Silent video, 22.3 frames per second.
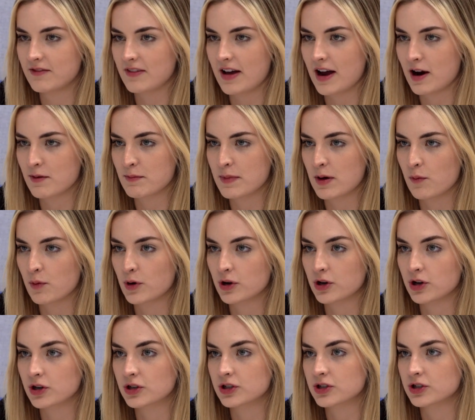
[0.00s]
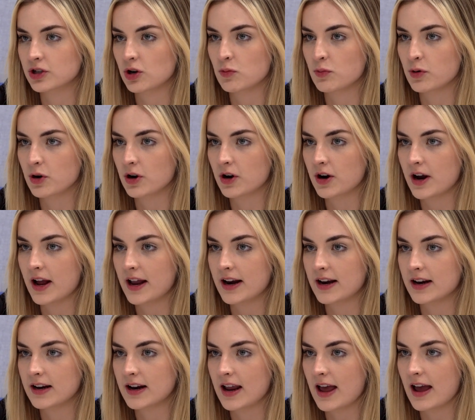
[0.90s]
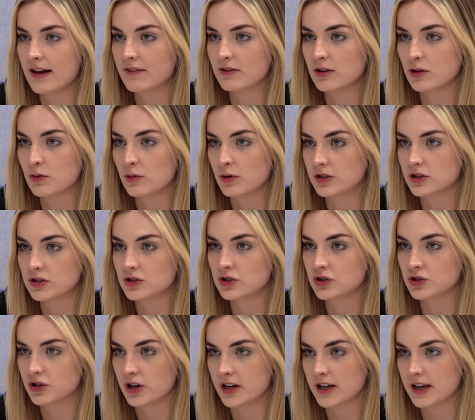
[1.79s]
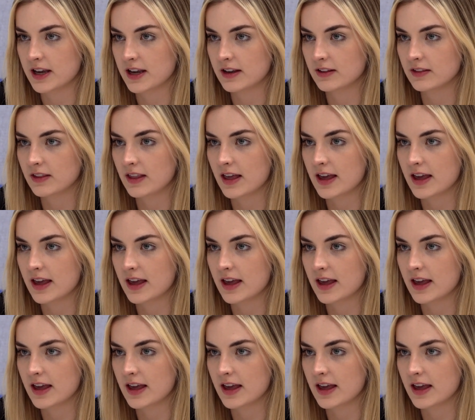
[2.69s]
environment where you're sober and everyone's drinking?